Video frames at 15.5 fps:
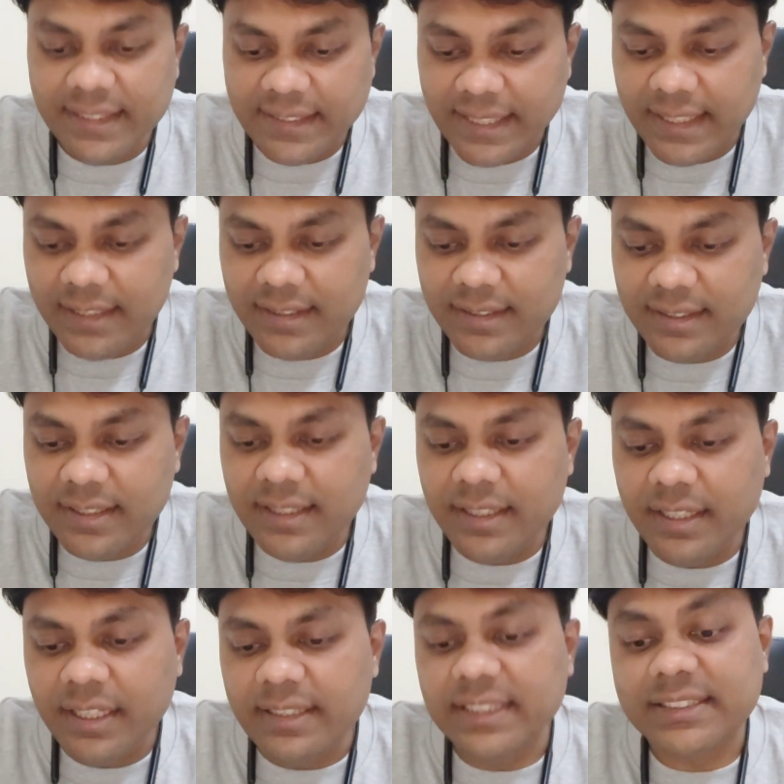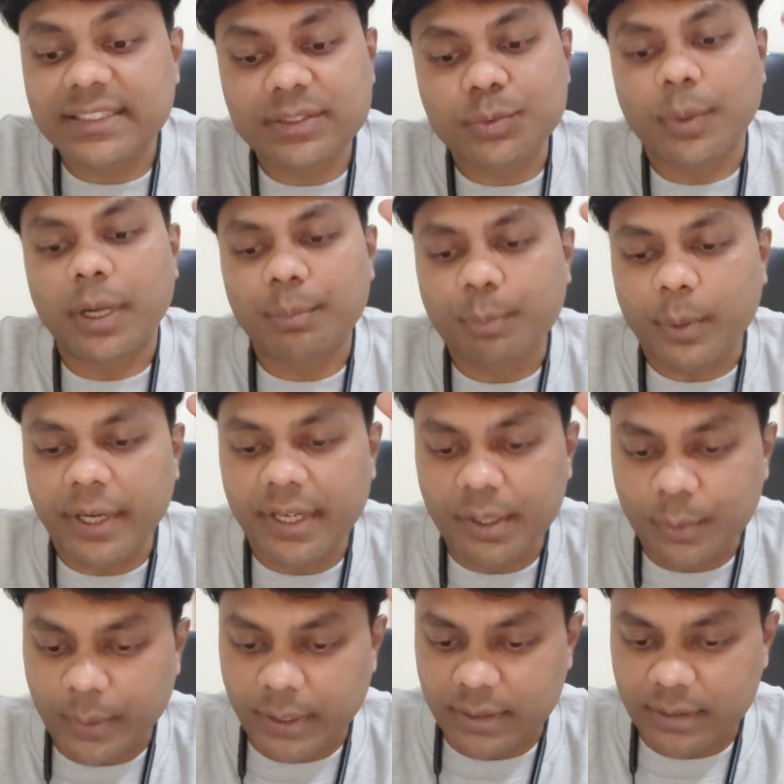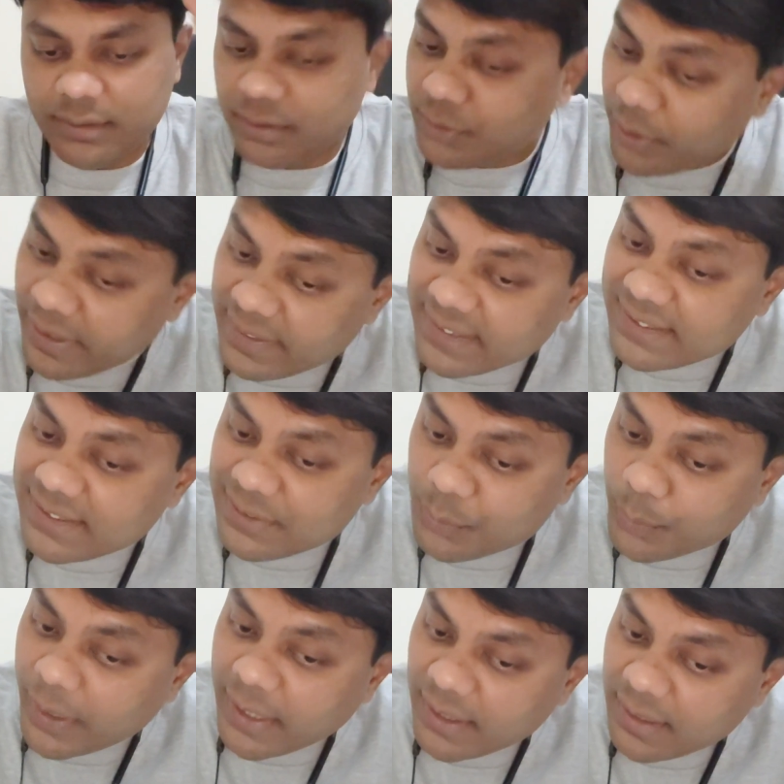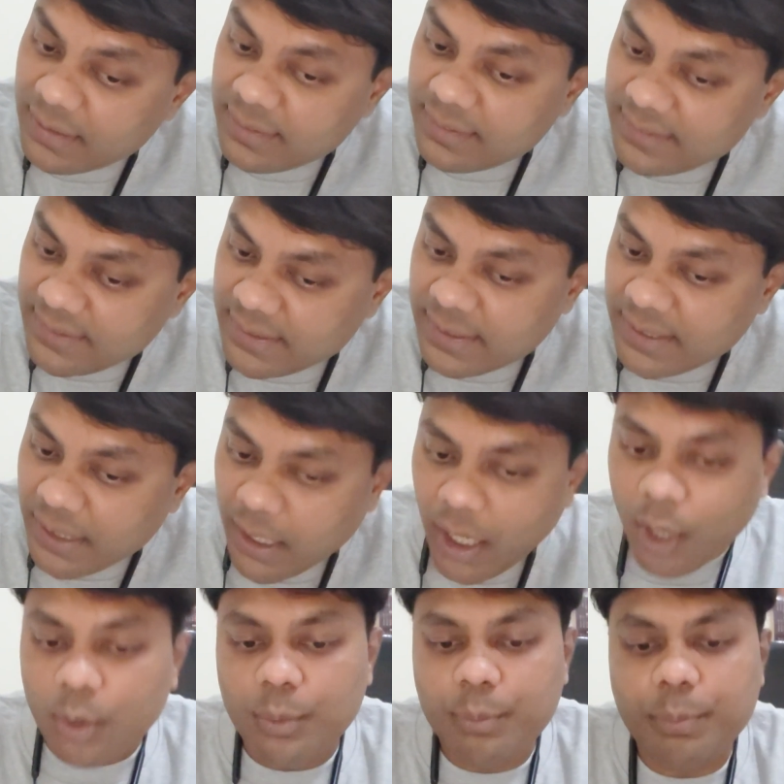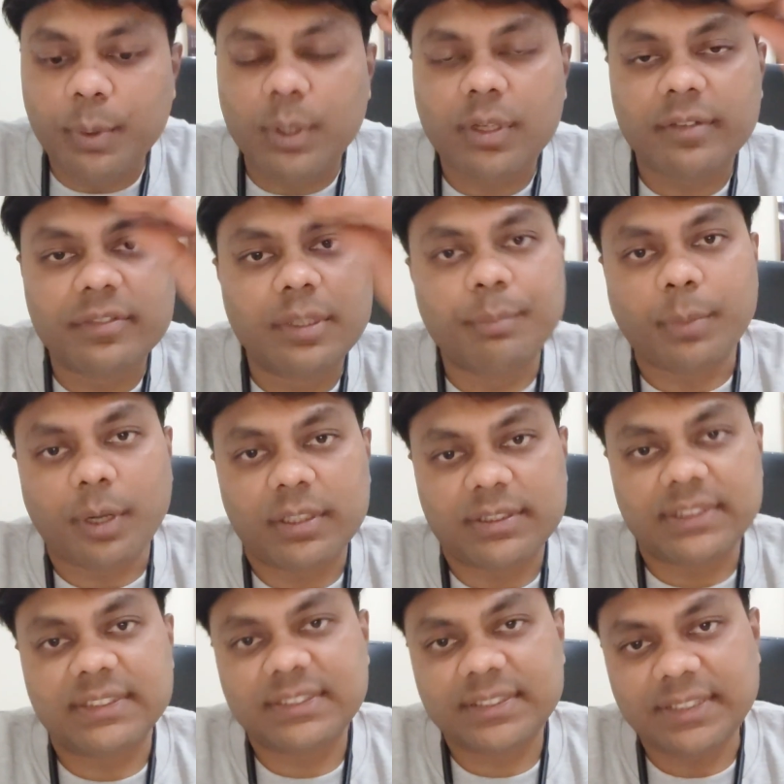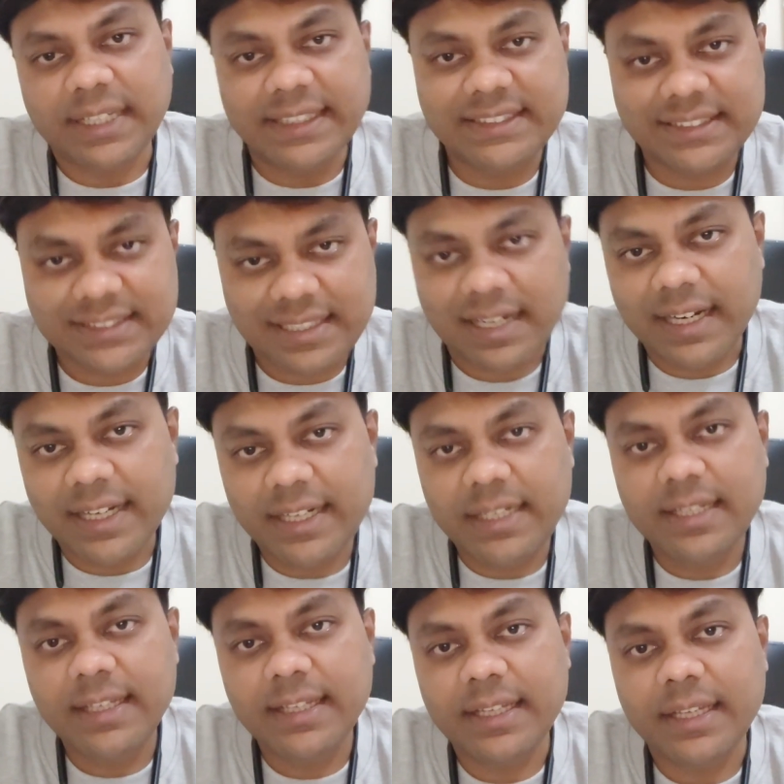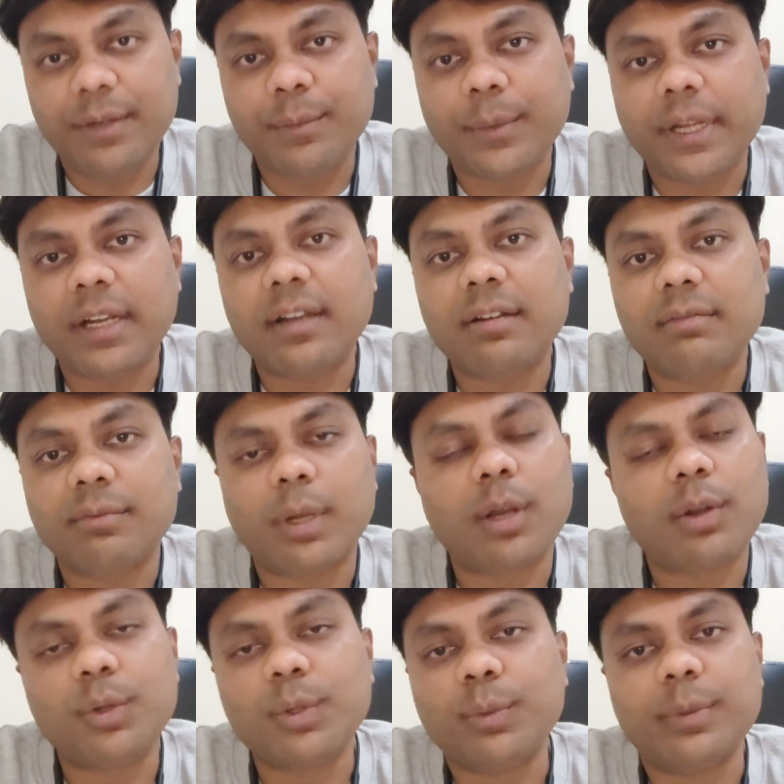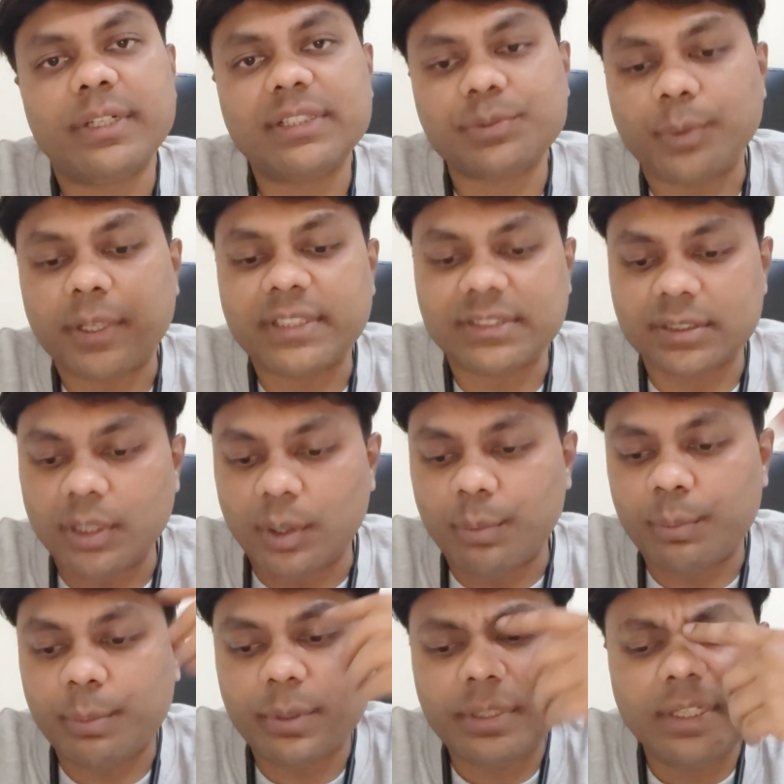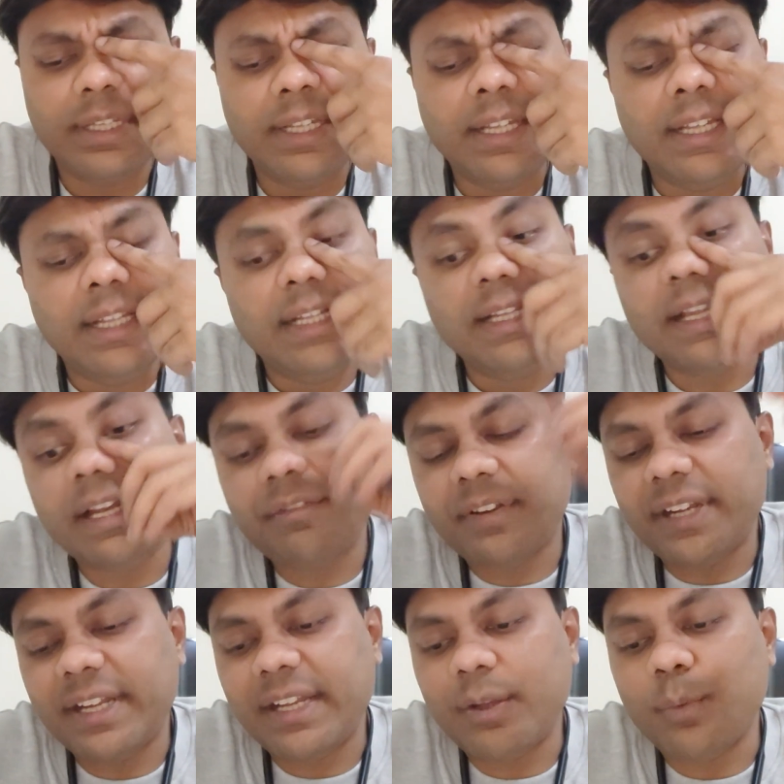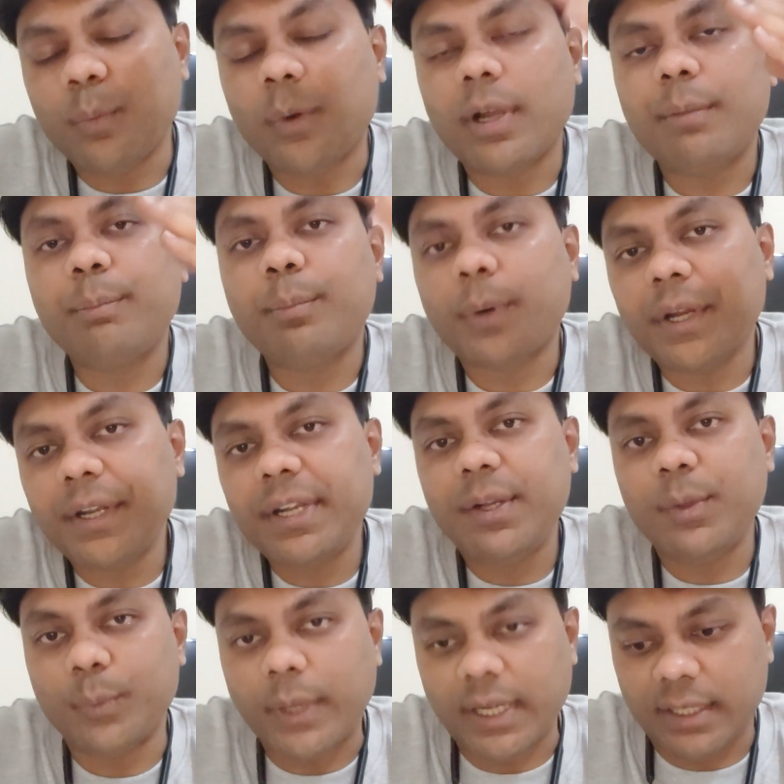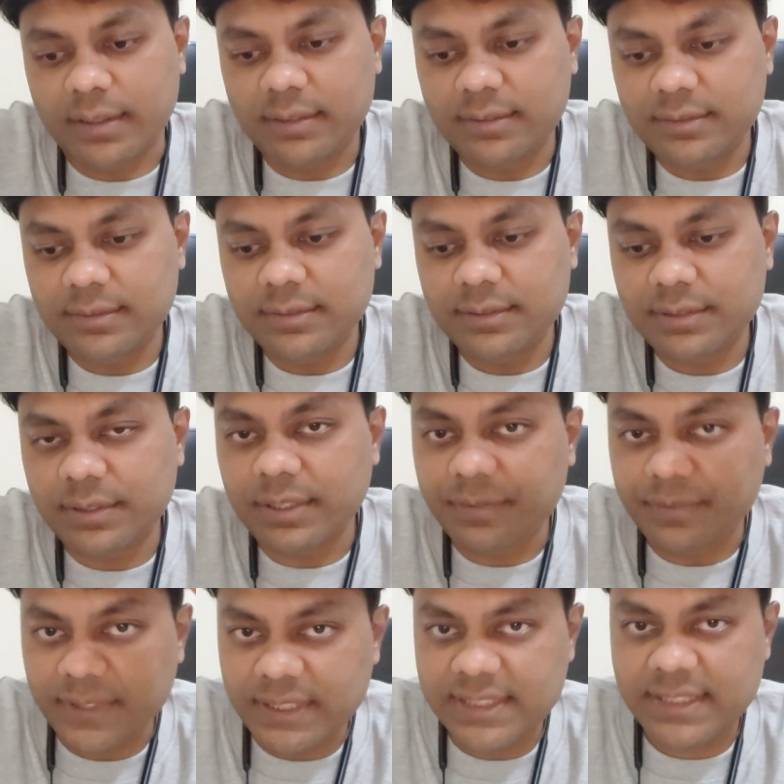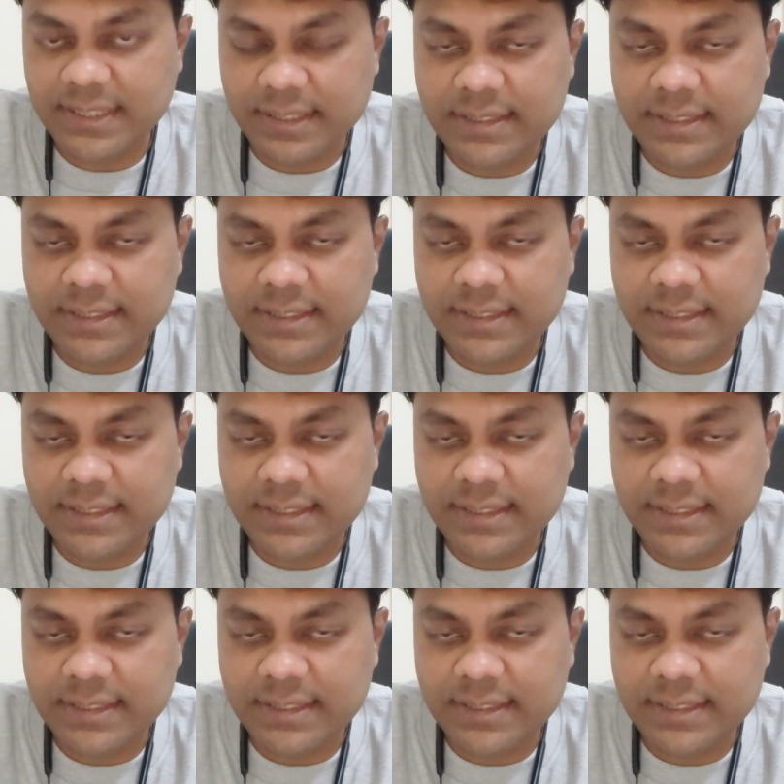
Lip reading: Then this is 1.1. Sorry, this is one output of the process. I just write in one or two words what is the output. Then if I take 1.1, so the first